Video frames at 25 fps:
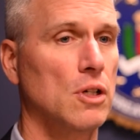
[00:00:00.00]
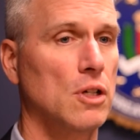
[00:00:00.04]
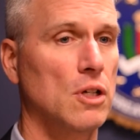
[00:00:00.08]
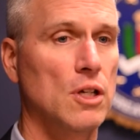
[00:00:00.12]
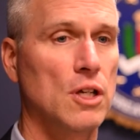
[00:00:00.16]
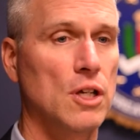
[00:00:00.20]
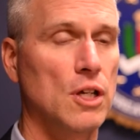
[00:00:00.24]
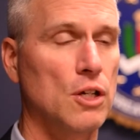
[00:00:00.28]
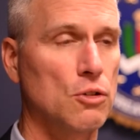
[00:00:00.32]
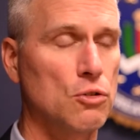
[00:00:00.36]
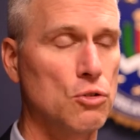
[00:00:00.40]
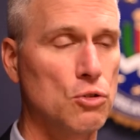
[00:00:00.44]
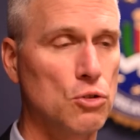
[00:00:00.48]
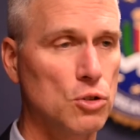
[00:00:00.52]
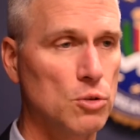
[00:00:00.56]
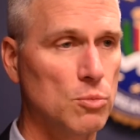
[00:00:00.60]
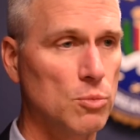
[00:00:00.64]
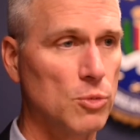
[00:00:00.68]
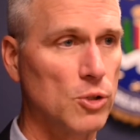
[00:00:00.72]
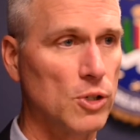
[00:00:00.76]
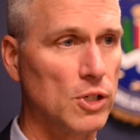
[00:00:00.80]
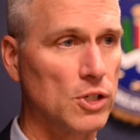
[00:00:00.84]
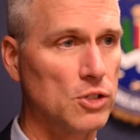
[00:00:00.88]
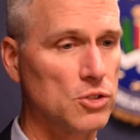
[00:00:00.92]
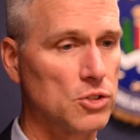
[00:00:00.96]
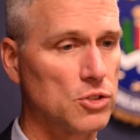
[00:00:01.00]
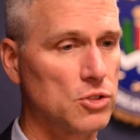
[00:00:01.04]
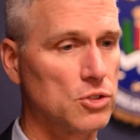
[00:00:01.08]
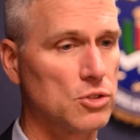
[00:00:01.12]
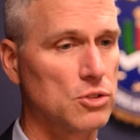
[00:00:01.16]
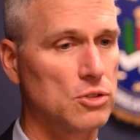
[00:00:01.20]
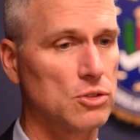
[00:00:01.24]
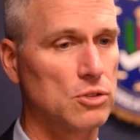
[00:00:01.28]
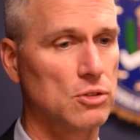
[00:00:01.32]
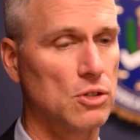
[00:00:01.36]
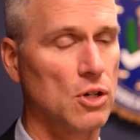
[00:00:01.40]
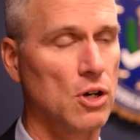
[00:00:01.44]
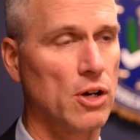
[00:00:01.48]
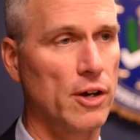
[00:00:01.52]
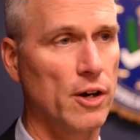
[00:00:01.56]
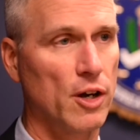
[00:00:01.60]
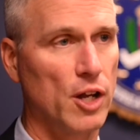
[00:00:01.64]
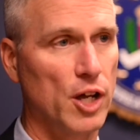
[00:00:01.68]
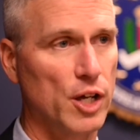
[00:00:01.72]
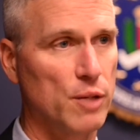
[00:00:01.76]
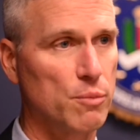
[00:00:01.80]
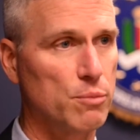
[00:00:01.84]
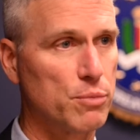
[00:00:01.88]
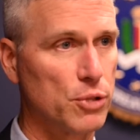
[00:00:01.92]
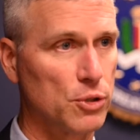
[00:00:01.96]
He had numerous
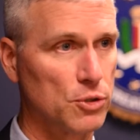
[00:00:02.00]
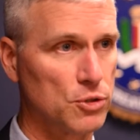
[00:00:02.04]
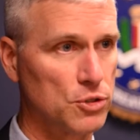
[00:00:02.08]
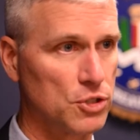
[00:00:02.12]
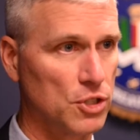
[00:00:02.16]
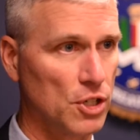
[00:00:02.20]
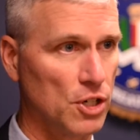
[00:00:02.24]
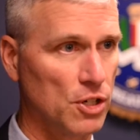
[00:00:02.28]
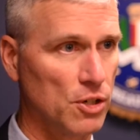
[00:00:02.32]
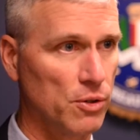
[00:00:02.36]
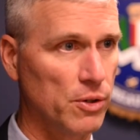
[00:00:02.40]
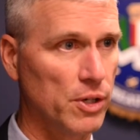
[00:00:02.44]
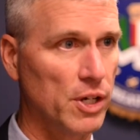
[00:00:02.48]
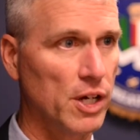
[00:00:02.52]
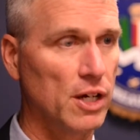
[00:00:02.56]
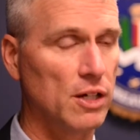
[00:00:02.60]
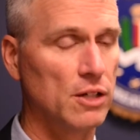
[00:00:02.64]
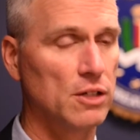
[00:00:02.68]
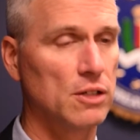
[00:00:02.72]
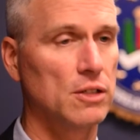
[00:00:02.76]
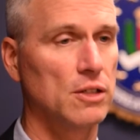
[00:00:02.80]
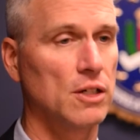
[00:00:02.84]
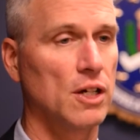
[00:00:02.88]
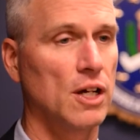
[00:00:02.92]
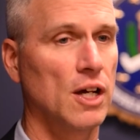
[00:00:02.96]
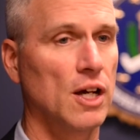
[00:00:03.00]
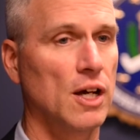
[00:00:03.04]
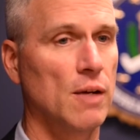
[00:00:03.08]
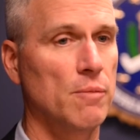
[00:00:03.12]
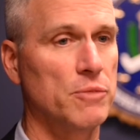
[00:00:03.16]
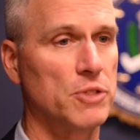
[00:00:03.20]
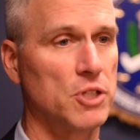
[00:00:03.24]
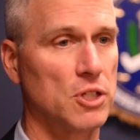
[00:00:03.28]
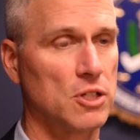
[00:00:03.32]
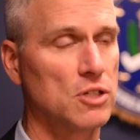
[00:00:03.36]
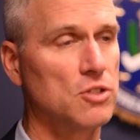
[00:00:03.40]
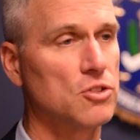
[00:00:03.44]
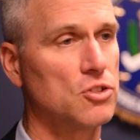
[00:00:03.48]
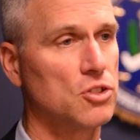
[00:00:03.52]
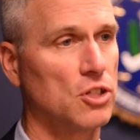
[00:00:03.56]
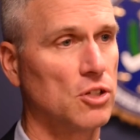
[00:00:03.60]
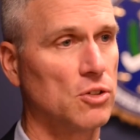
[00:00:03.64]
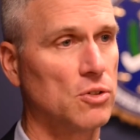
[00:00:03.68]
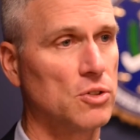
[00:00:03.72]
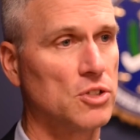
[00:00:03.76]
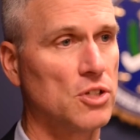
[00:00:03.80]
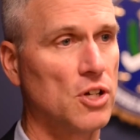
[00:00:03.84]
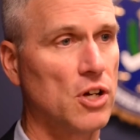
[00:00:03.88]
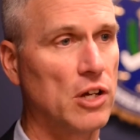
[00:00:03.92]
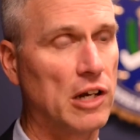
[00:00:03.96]
online persona to conceal
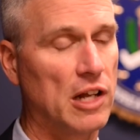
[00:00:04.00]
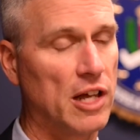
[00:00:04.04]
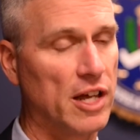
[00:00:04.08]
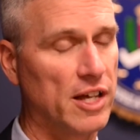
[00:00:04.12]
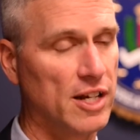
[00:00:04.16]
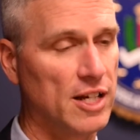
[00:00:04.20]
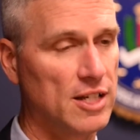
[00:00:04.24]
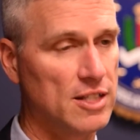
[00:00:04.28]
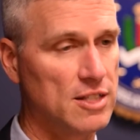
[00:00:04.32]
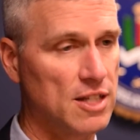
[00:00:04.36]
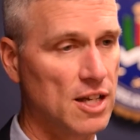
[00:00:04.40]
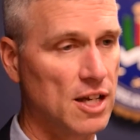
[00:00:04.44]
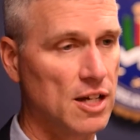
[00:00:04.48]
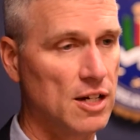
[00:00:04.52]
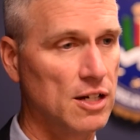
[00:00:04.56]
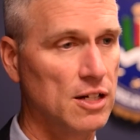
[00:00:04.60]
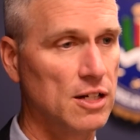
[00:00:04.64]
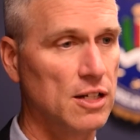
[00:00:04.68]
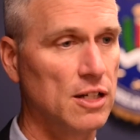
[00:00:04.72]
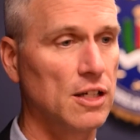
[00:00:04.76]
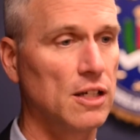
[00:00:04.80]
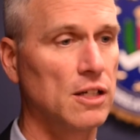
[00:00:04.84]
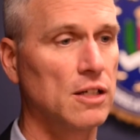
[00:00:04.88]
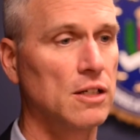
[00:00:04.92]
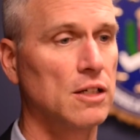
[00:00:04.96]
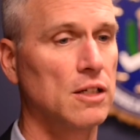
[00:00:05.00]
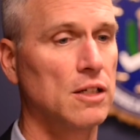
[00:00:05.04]
his online identity.